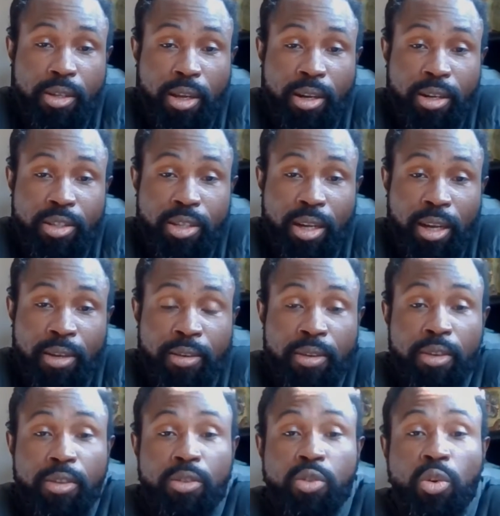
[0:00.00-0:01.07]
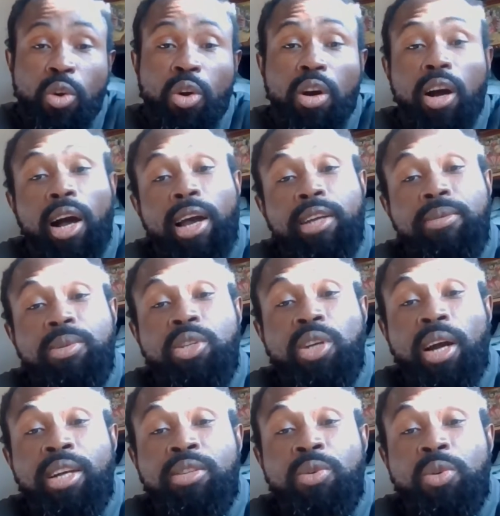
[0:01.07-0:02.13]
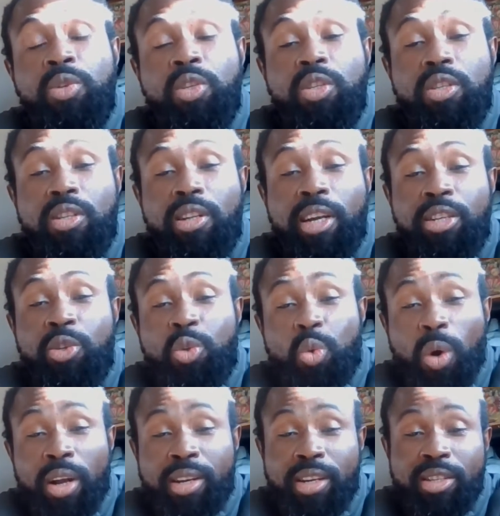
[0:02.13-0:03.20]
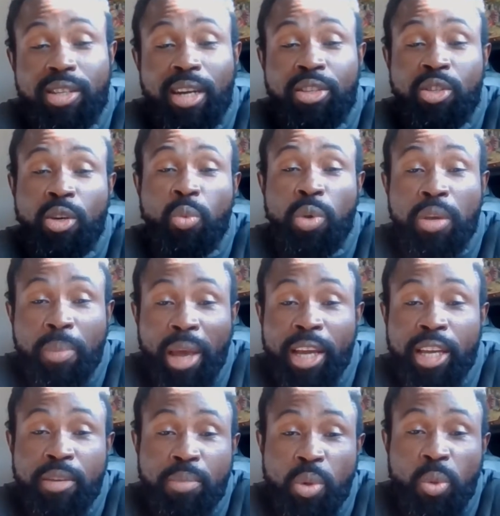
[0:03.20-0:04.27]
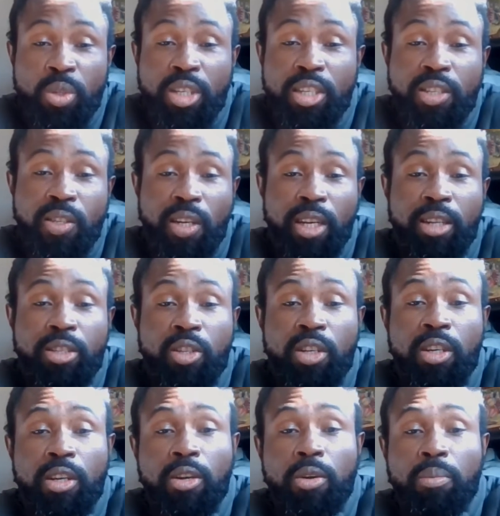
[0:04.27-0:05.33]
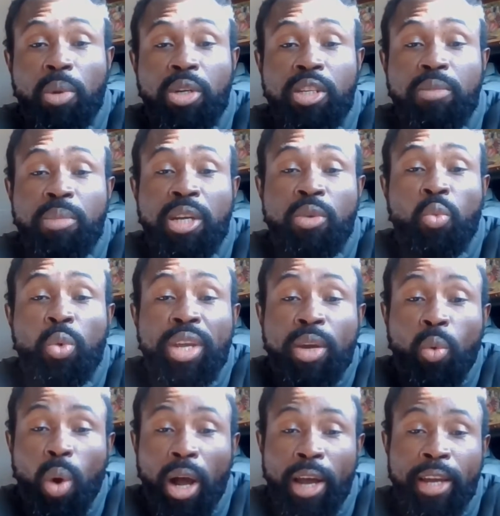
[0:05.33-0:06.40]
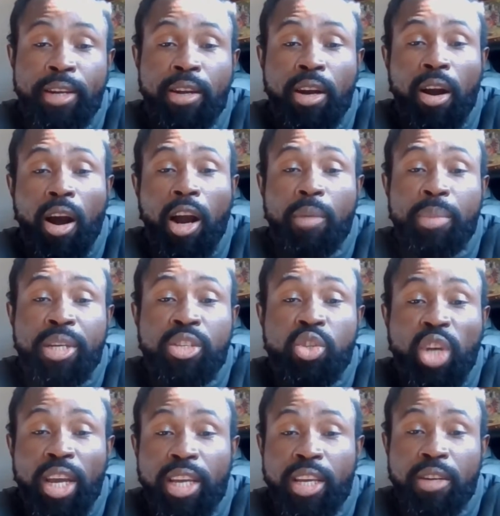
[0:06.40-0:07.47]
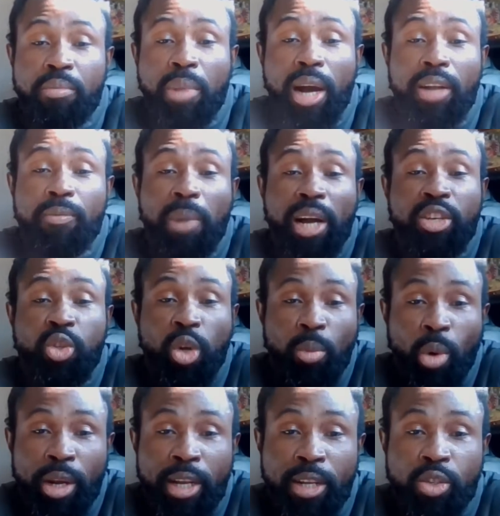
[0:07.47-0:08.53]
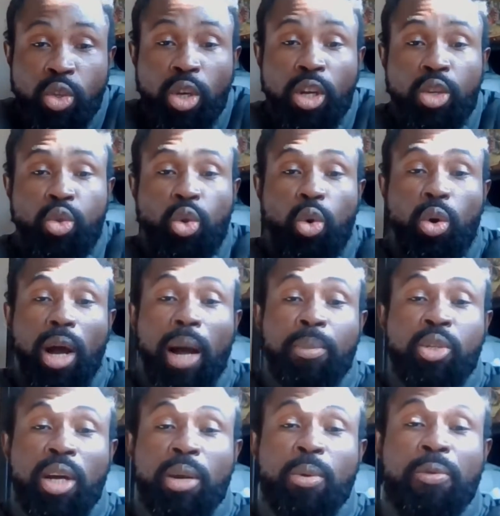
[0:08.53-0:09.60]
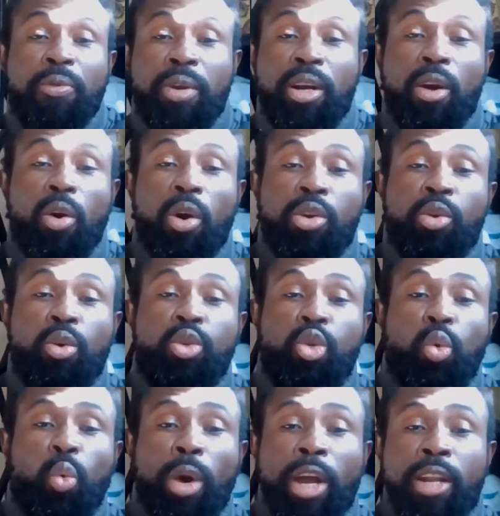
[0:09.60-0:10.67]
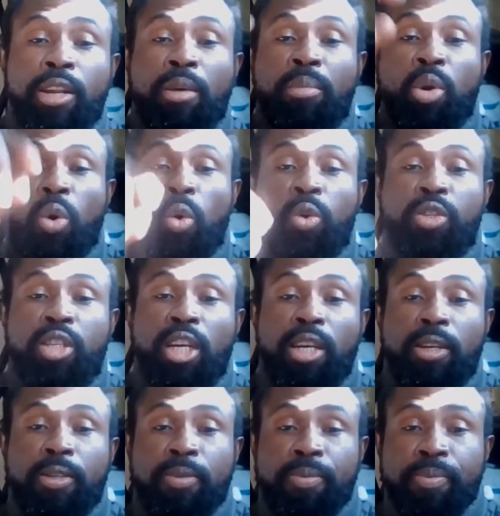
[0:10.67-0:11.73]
You understand? So I trying to let you understand. So we making music sales, but it being rewind are being taken by, by someone else. So I'm trying to figure out now. So when the music